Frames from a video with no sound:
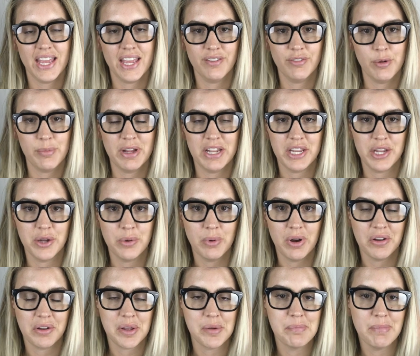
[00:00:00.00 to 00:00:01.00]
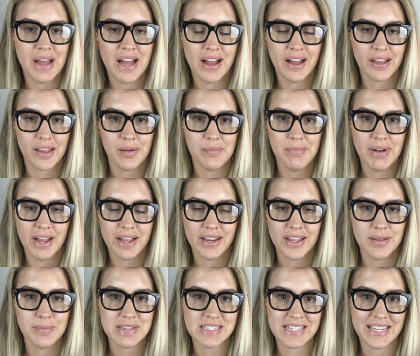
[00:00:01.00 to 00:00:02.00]
Hey everybody, welcome back. My
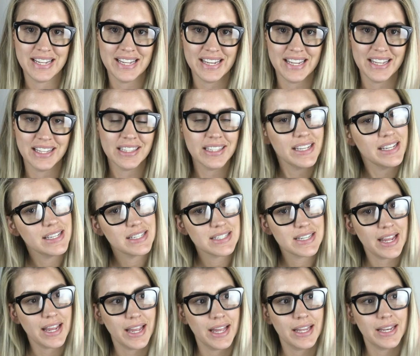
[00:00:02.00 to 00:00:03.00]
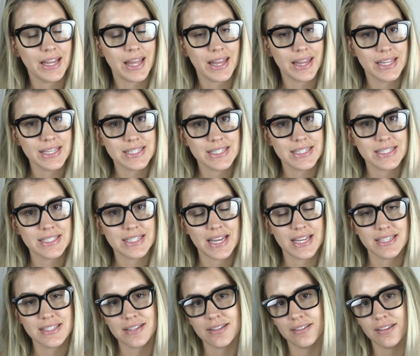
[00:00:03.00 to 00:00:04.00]
name is Annie Elise and this is
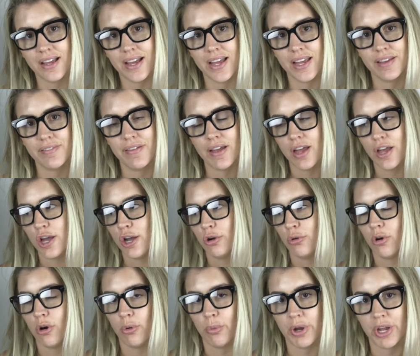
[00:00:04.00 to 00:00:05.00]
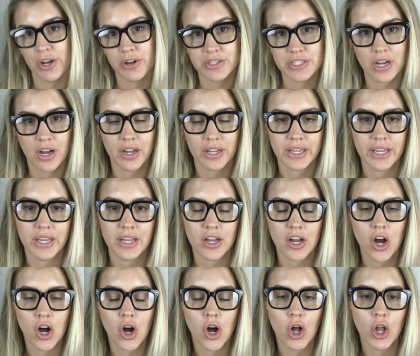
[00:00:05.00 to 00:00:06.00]
10 to Life, where we are
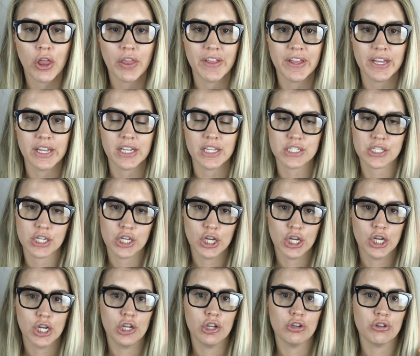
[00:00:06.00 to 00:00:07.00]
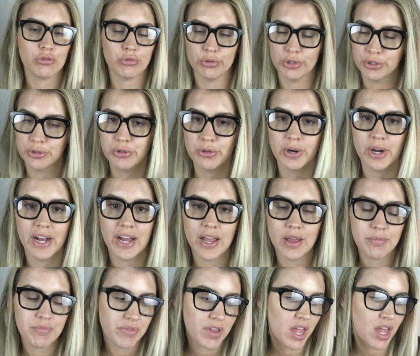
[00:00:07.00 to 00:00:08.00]
talking all things true
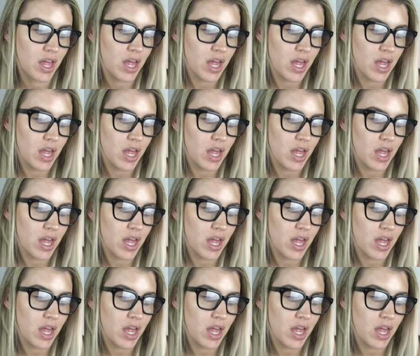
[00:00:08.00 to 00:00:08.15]
crime.